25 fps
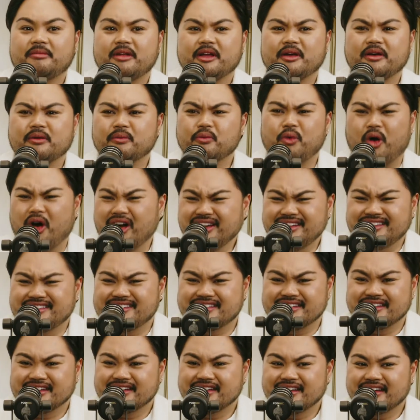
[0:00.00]
I'm like,
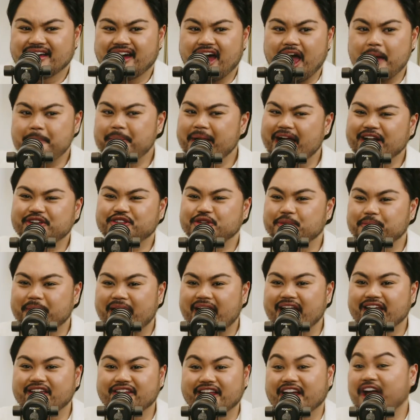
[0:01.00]
what? I packed your
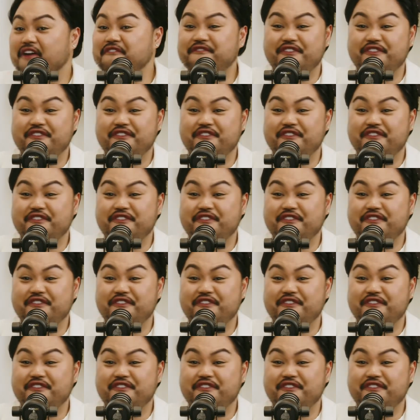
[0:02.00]
bag. You're like,